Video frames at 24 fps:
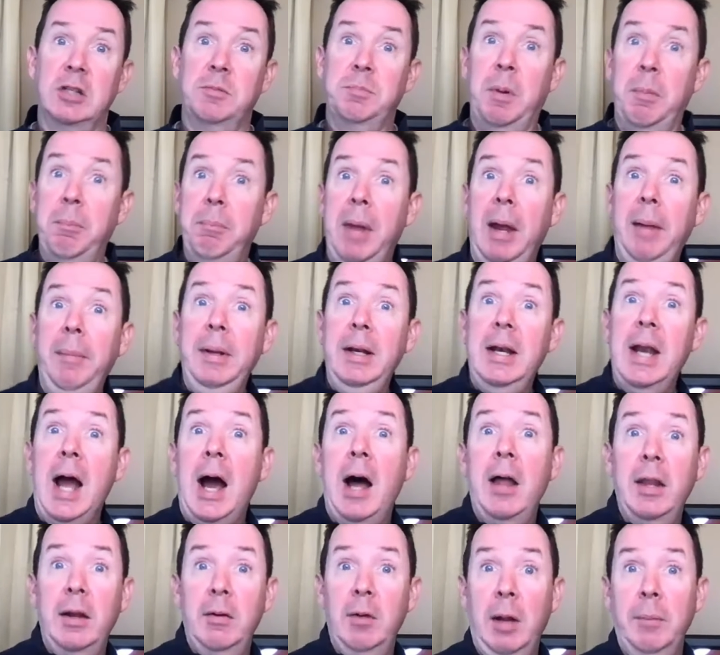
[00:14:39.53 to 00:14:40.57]
But maybe now
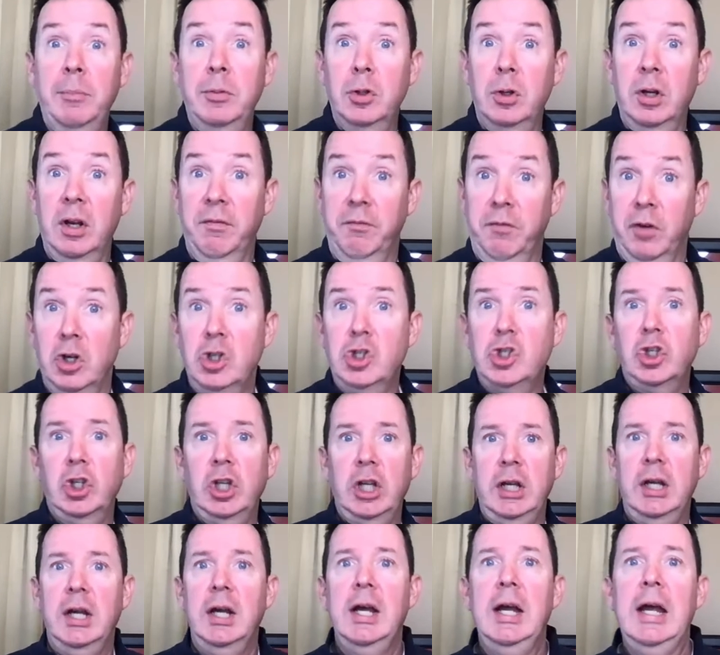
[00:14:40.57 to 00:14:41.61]
that I'm doing it
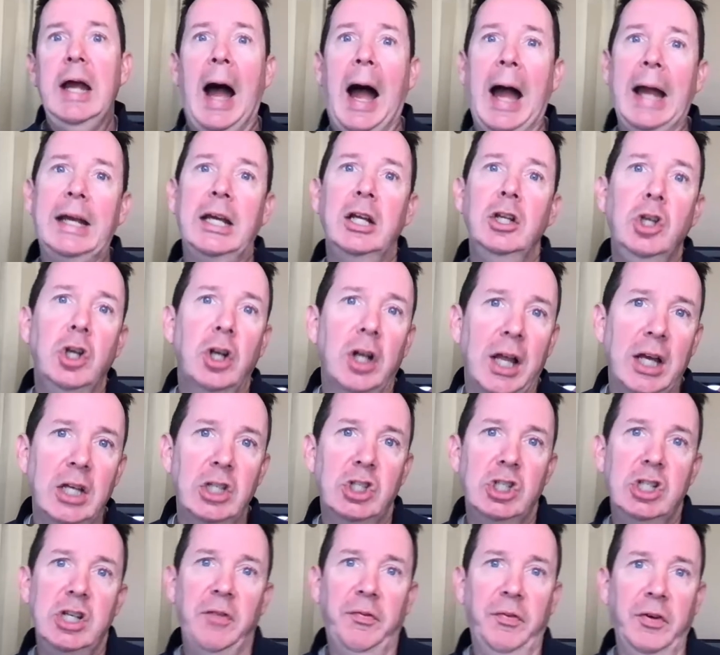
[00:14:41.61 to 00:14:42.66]
virtually, I can utilize
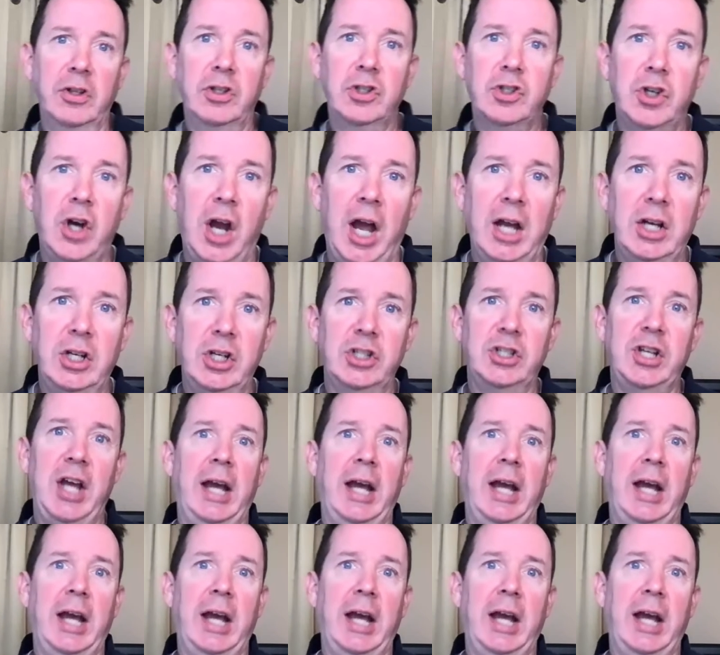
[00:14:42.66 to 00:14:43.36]
different strategies.